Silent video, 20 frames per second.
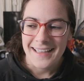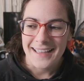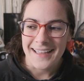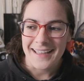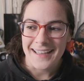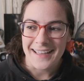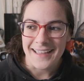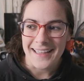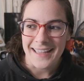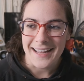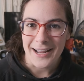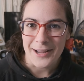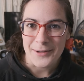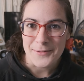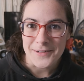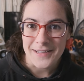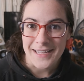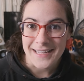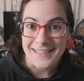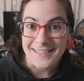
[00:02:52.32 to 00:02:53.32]
uh, and I
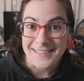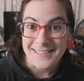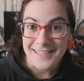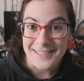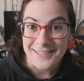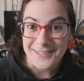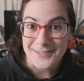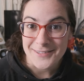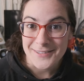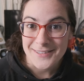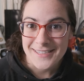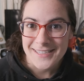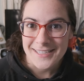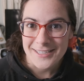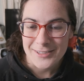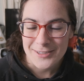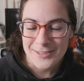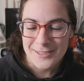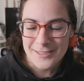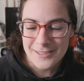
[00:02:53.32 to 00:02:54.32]
will get into those.
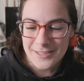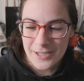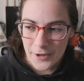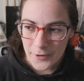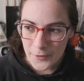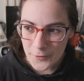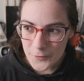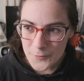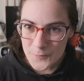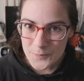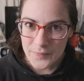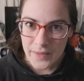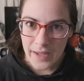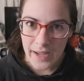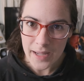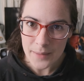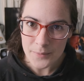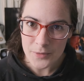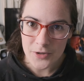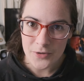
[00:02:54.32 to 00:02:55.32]
So
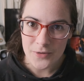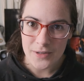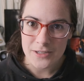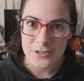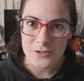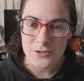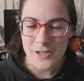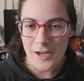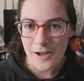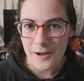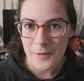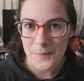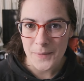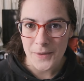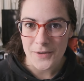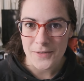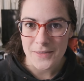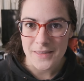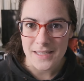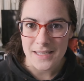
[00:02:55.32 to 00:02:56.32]
I'm going to talk
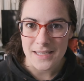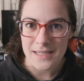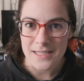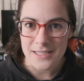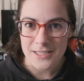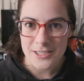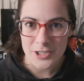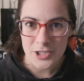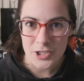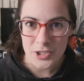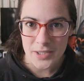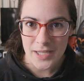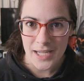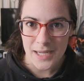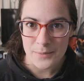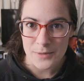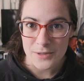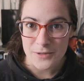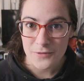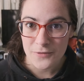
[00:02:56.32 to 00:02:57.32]
about the digital
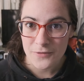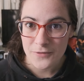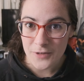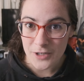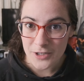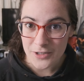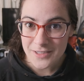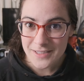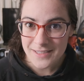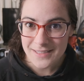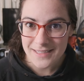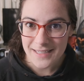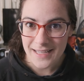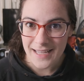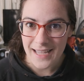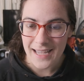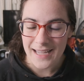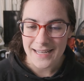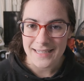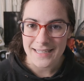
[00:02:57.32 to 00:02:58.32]
cameras first
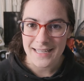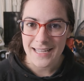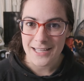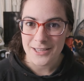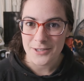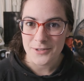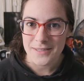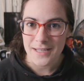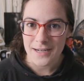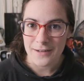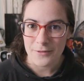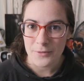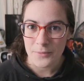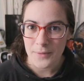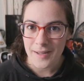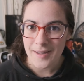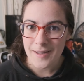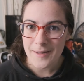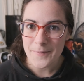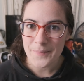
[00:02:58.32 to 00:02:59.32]
and get those out of the
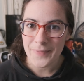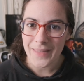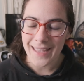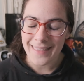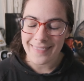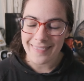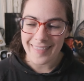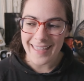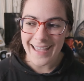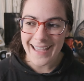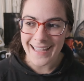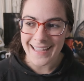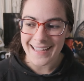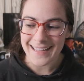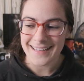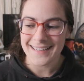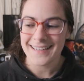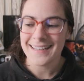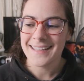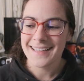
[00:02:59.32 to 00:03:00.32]
way, and
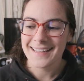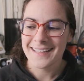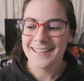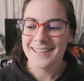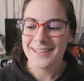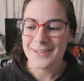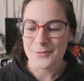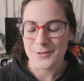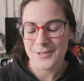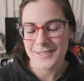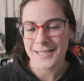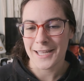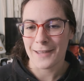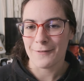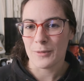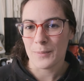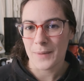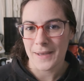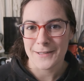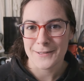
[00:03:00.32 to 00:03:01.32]
then we'll
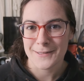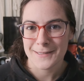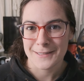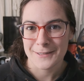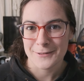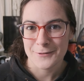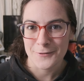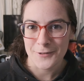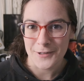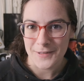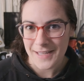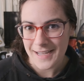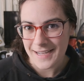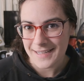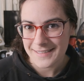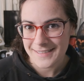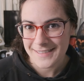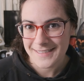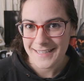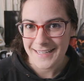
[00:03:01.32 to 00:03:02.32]
save the best for
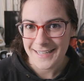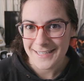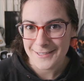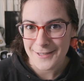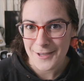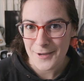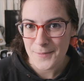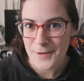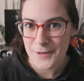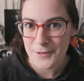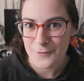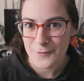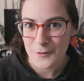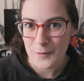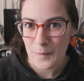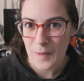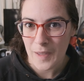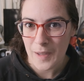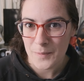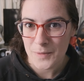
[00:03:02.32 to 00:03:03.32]
last and talk about the
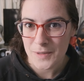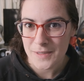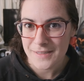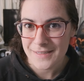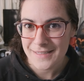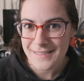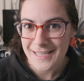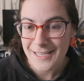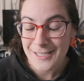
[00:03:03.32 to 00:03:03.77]
film cameras.